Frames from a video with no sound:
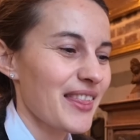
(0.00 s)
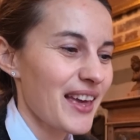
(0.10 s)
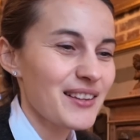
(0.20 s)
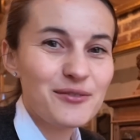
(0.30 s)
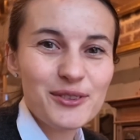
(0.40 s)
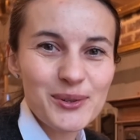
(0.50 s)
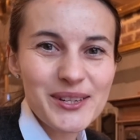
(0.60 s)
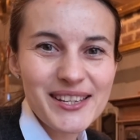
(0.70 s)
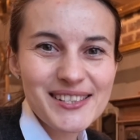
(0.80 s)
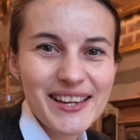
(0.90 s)
then a few
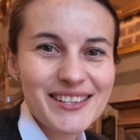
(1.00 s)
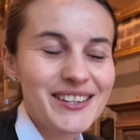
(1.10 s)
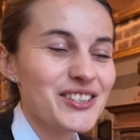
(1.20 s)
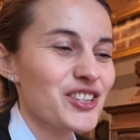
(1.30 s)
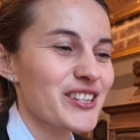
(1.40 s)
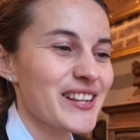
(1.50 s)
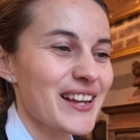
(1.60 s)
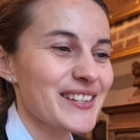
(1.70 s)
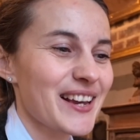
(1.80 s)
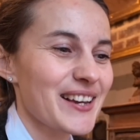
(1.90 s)
days later she
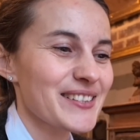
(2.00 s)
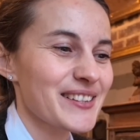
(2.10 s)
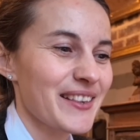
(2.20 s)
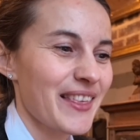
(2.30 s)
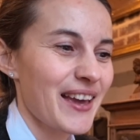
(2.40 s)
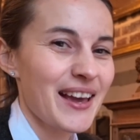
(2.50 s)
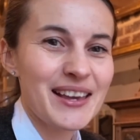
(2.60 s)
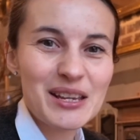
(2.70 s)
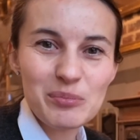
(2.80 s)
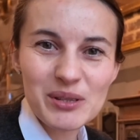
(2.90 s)
sent us the
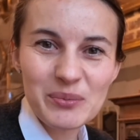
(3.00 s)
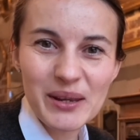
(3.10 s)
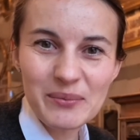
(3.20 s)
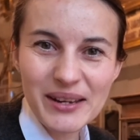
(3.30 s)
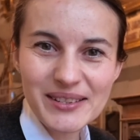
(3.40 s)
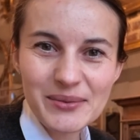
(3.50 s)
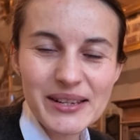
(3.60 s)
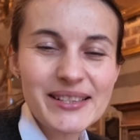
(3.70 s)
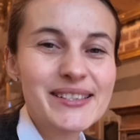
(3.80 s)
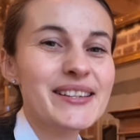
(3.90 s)
in-between
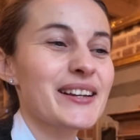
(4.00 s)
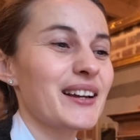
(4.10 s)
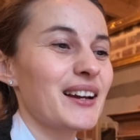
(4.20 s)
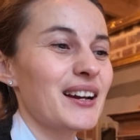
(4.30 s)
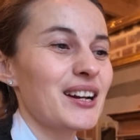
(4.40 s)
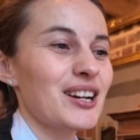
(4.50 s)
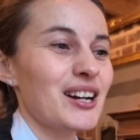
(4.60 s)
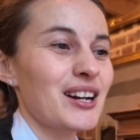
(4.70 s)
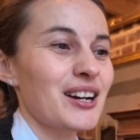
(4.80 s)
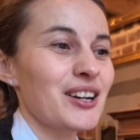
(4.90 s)
renderings,
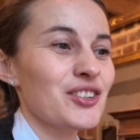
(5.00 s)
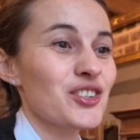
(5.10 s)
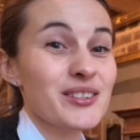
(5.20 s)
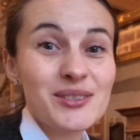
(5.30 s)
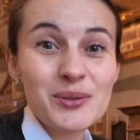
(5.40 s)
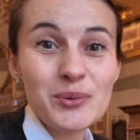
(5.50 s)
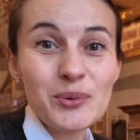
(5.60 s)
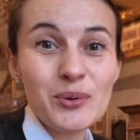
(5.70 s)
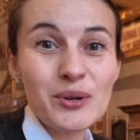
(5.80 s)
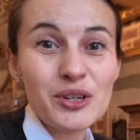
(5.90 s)
just
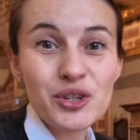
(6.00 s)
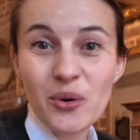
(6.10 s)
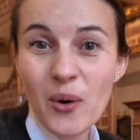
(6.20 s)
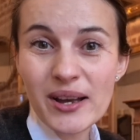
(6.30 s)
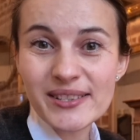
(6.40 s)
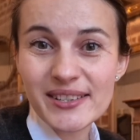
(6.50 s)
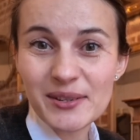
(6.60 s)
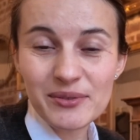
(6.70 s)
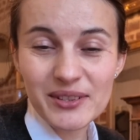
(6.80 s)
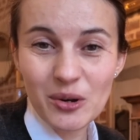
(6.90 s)
to show us the
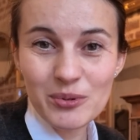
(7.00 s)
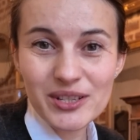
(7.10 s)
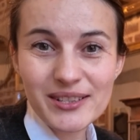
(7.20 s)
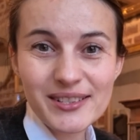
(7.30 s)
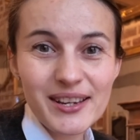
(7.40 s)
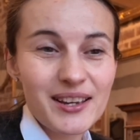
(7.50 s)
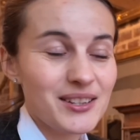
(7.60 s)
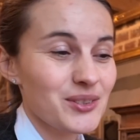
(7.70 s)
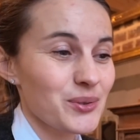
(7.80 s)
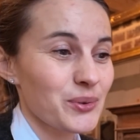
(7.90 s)
different options
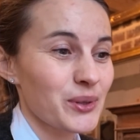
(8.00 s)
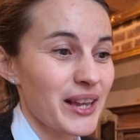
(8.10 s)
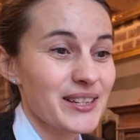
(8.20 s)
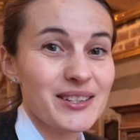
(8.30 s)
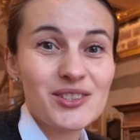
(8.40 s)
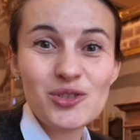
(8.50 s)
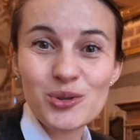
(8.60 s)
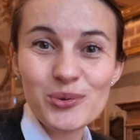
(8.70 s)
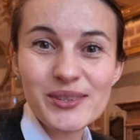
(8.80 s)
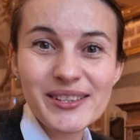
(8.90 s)
and to let us
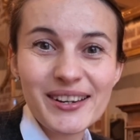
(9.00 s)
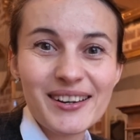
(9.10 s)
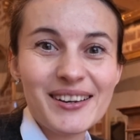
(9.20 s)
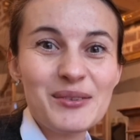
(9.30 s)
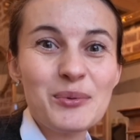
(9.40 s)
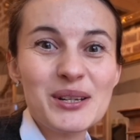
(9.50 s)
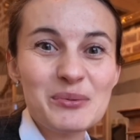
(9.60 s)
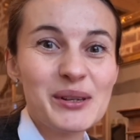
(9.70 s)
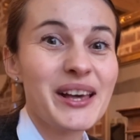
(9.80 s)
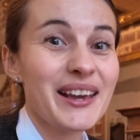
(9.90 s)
choose what
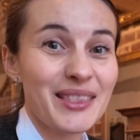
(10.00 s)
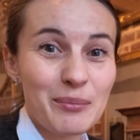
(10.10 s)
we like the